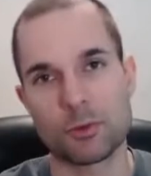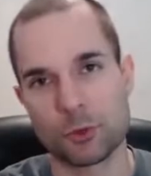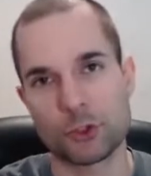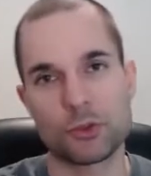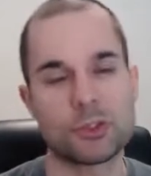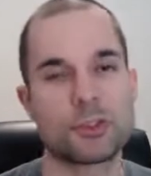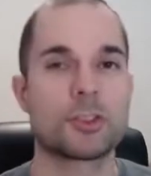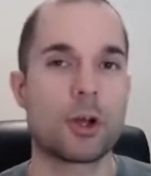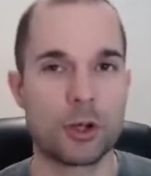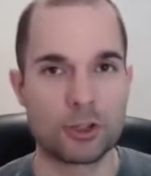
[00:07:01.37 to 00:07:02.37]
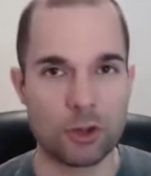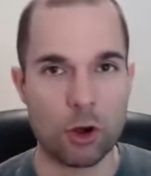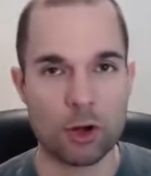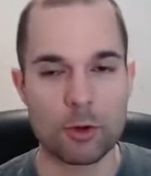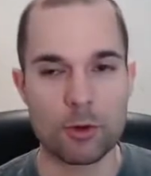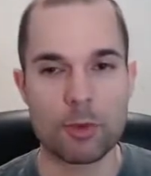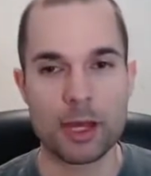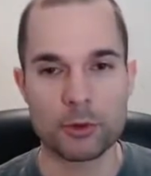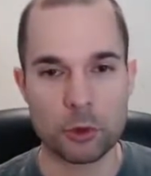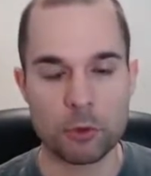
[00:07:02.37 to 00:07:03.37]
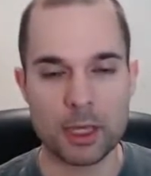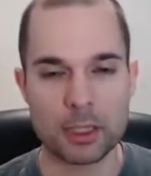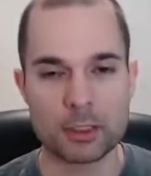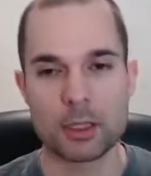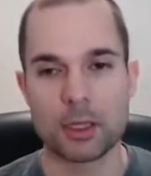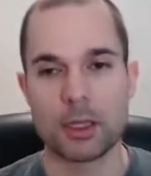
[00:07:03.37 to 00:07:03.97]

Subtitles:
it reduces the target's armor by a little bit,